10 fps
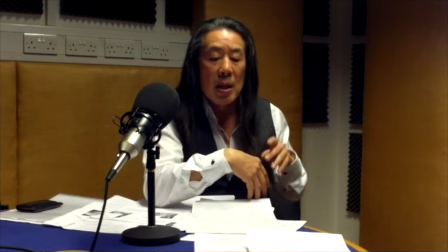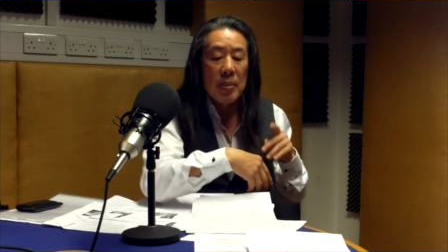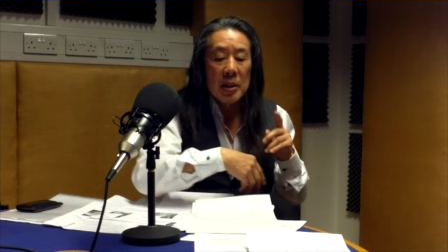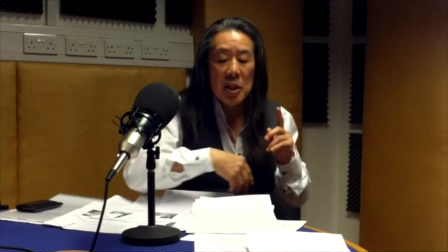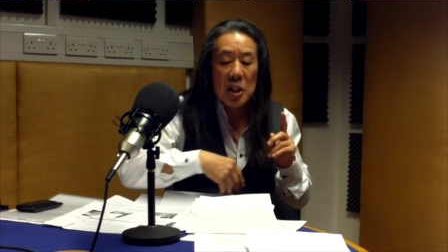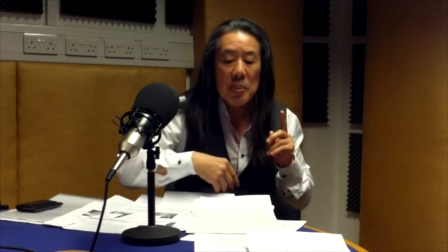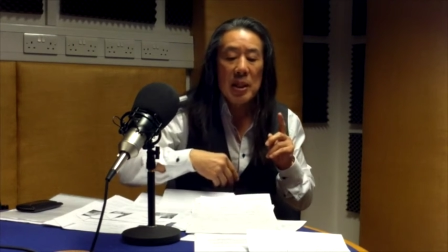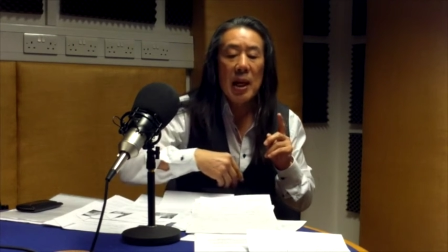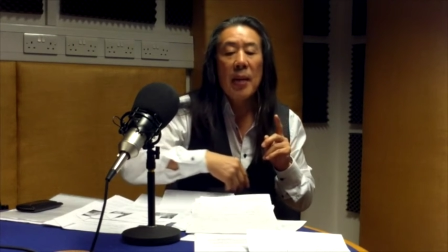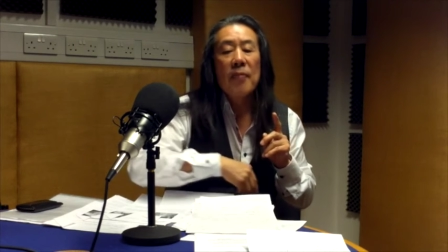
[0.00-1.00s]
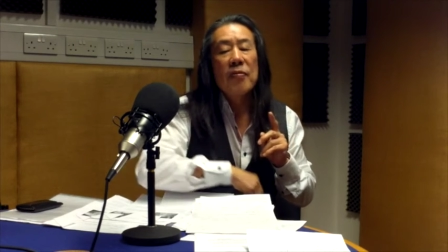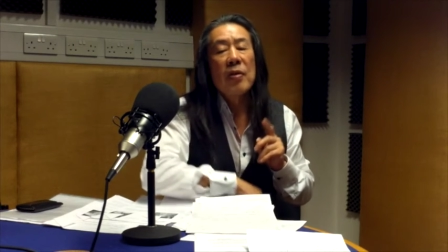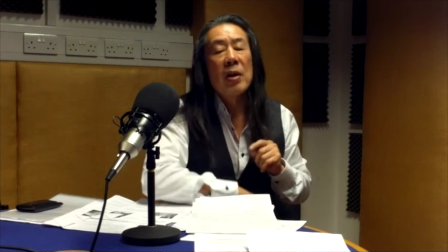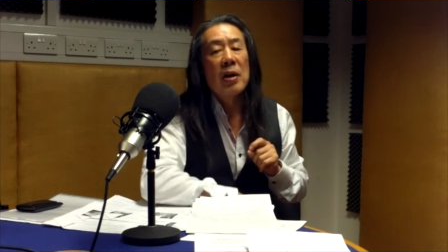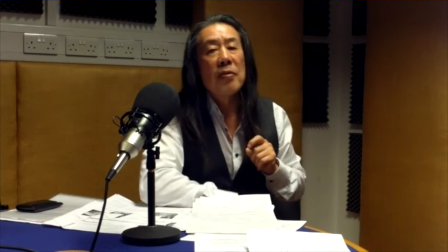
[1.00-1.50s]
But this became
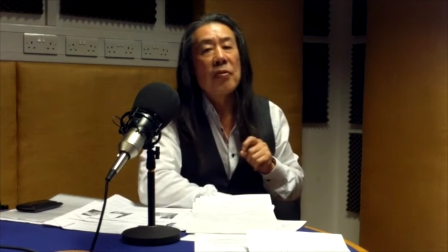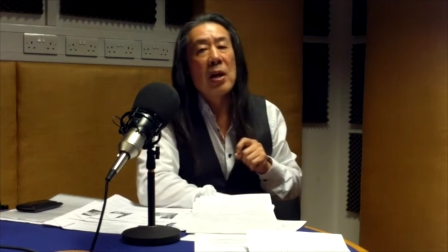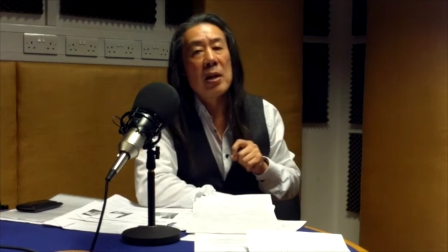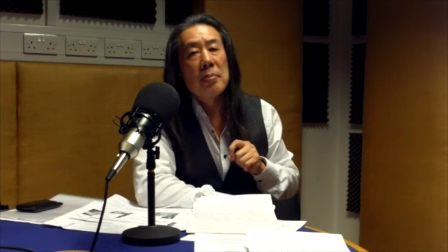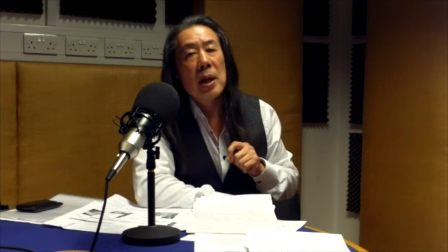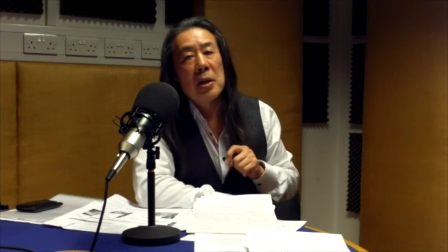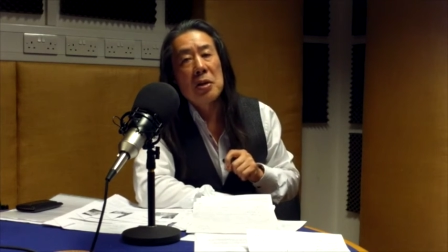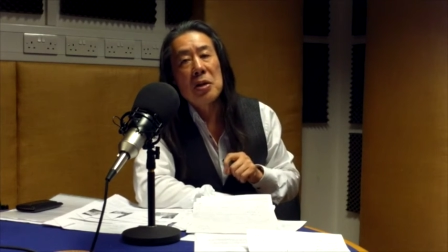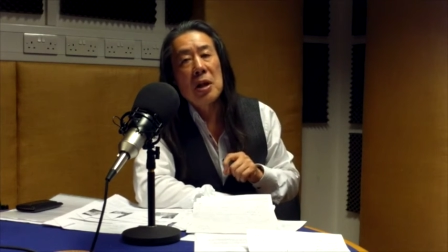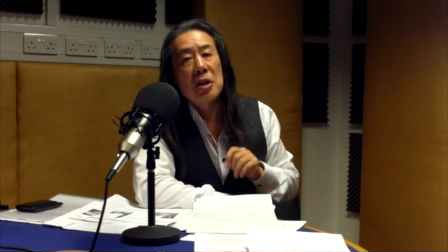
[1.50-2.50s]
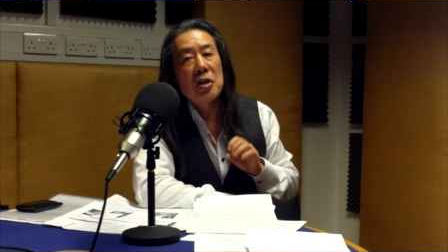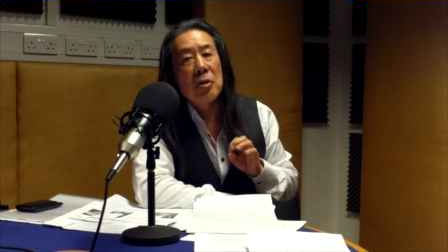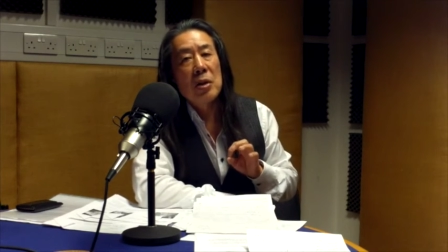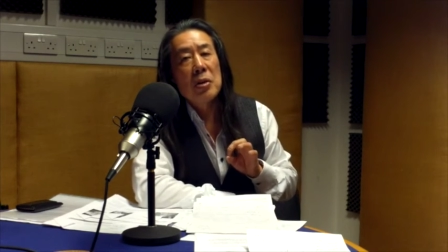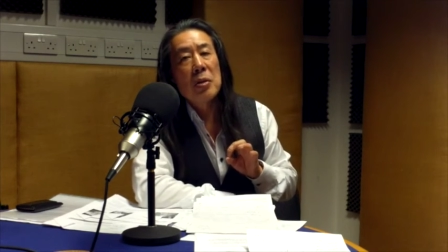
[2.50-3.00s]
very, very much a
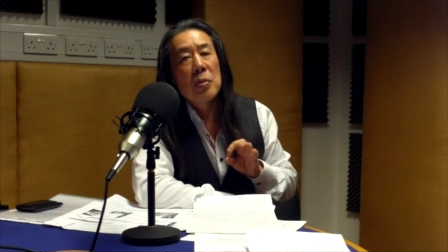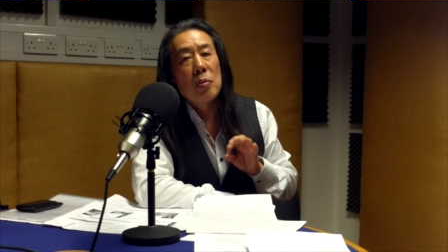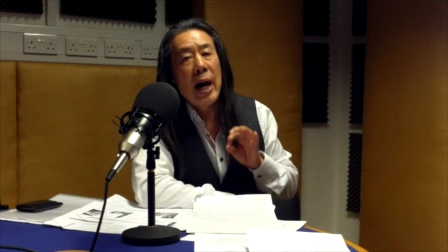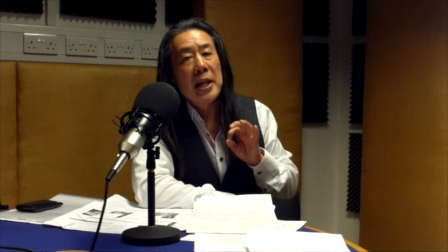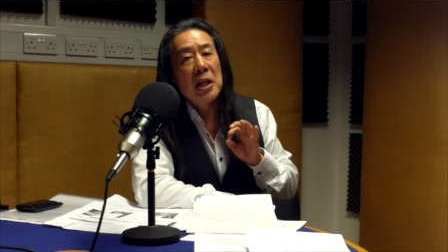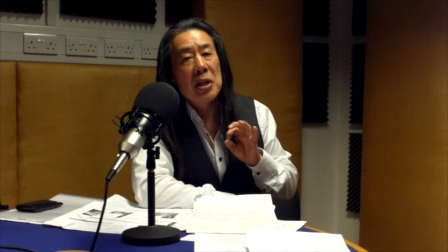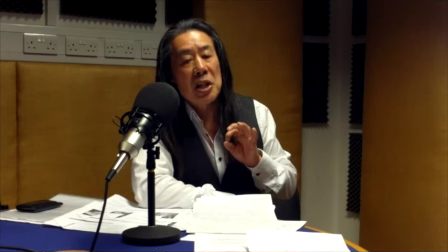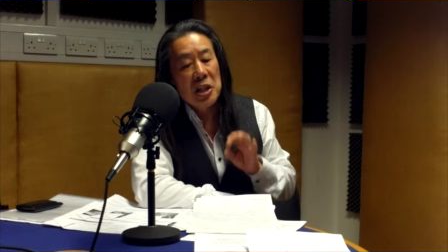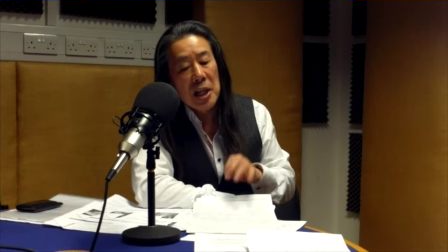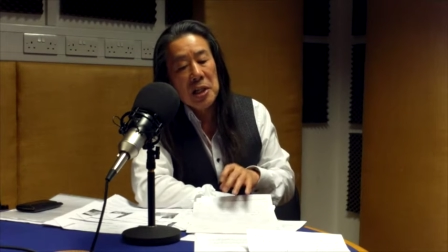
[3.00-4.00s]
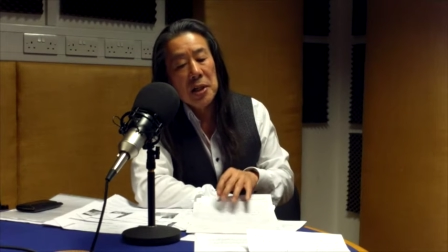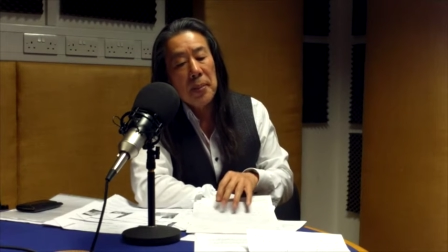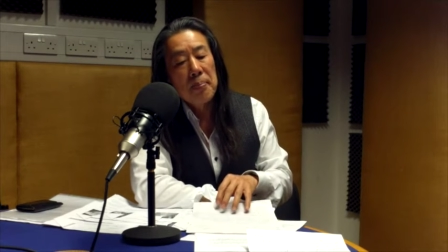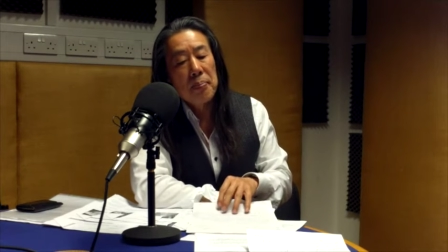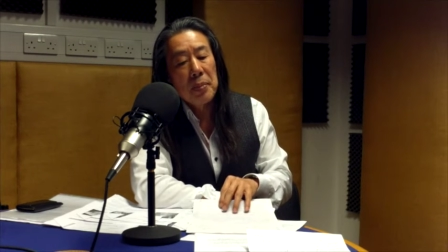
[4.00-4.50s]
struggle right at the center
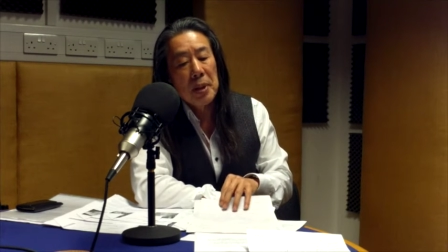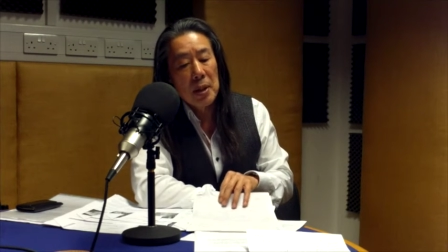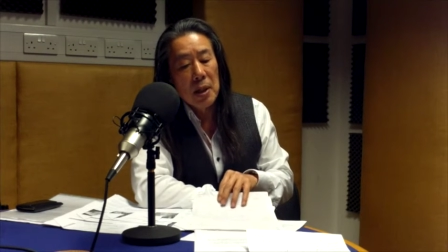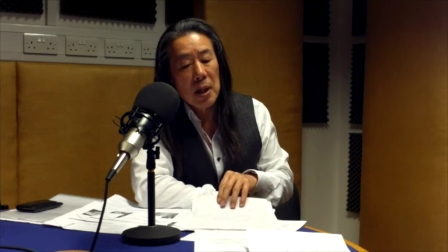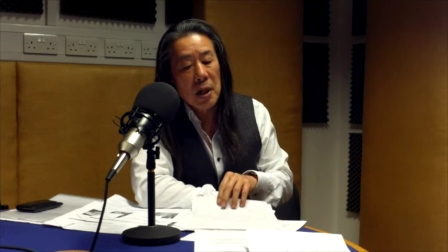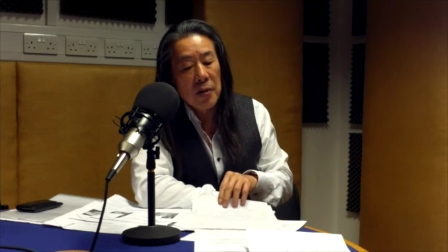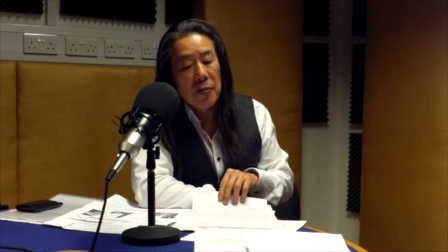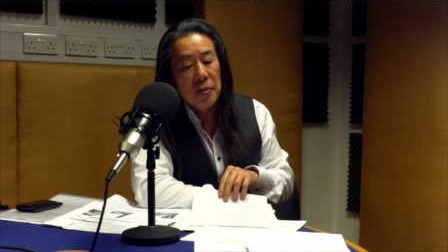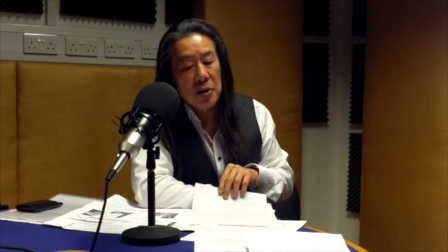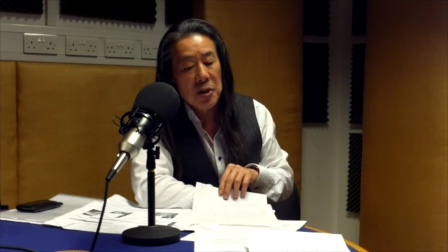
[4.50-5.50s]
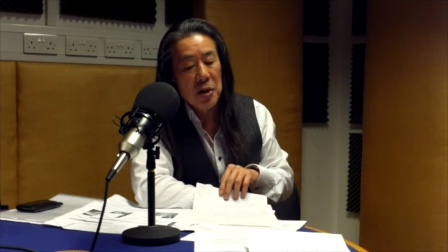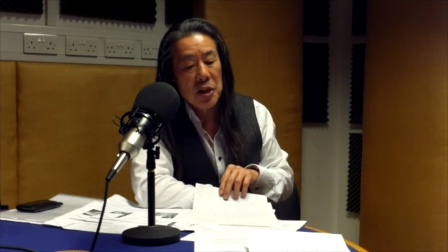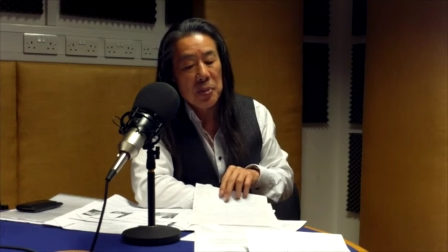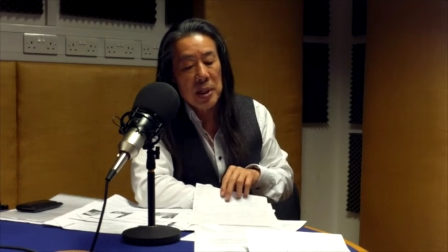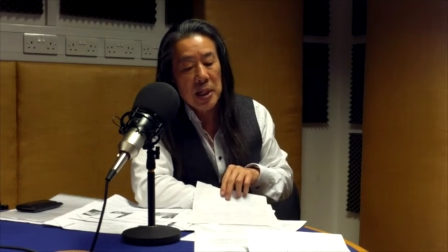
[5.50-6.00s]
of the
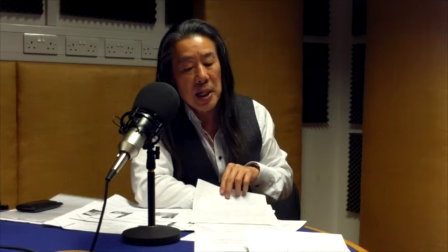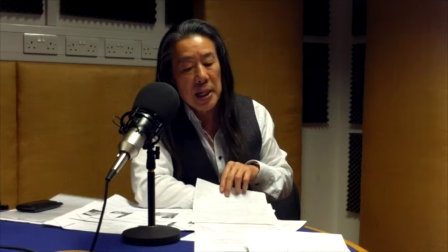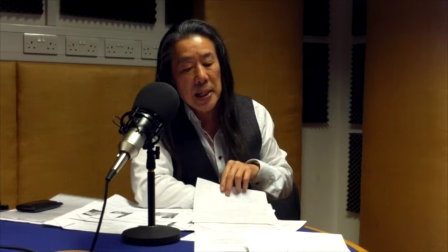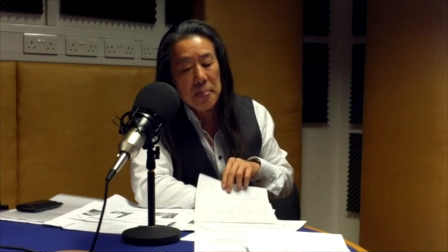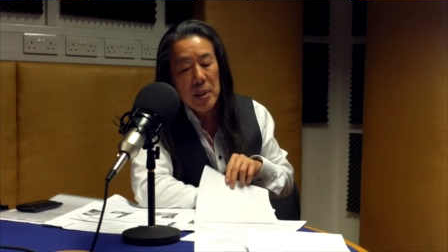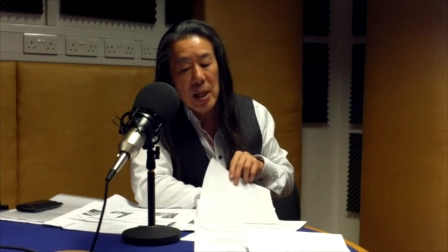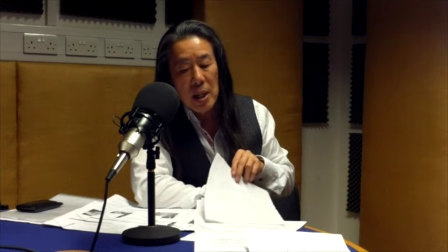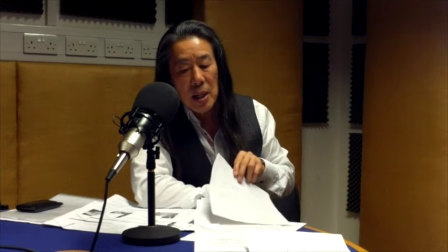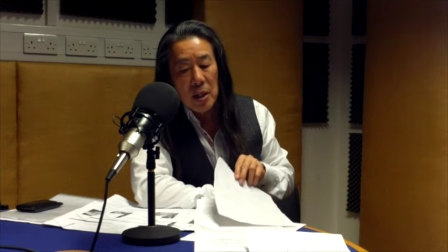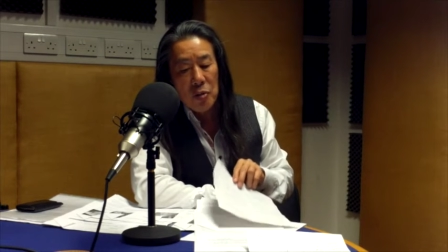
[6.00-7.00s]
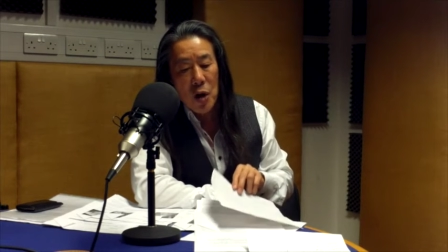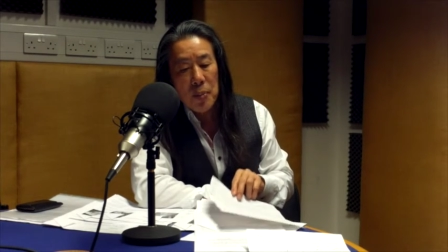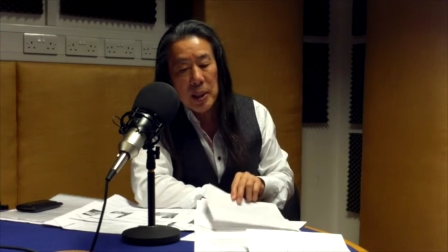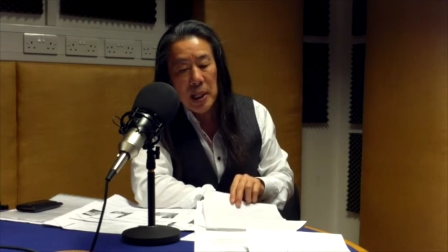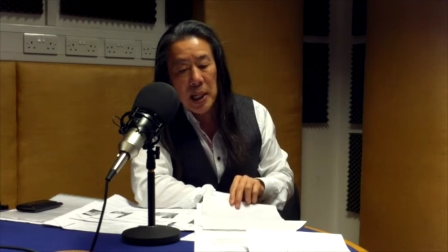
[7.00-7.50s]
church, particularly the
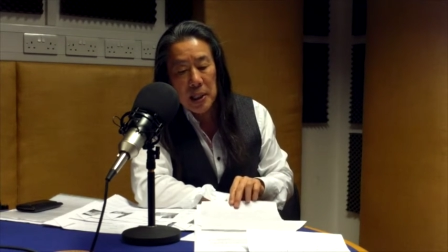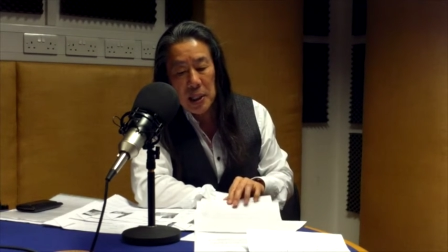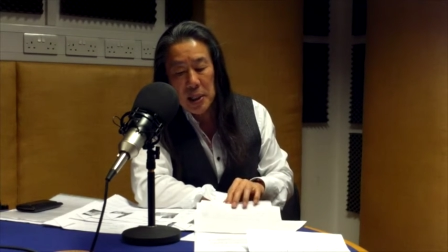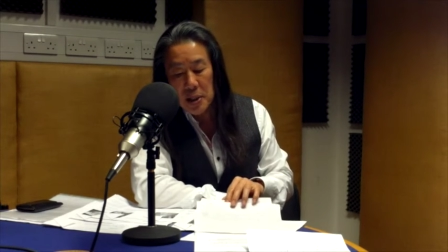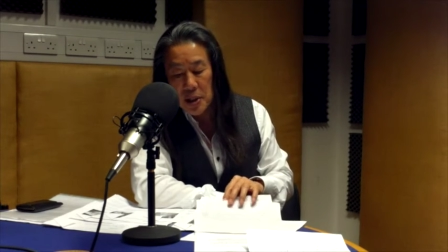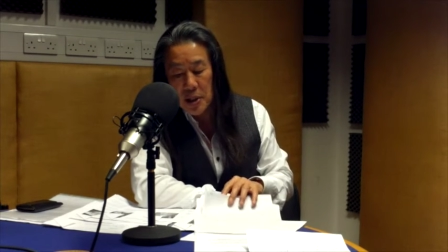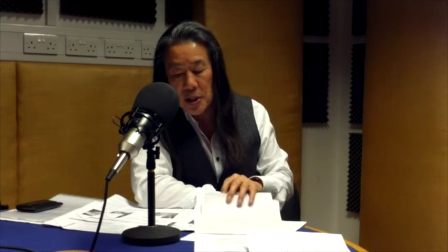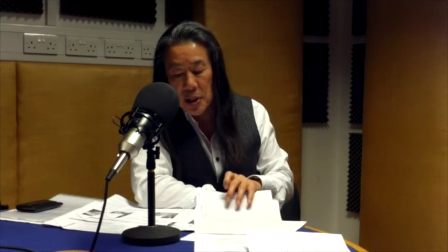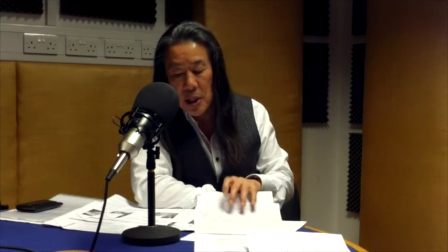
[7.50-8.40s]
Roman Catholic Church.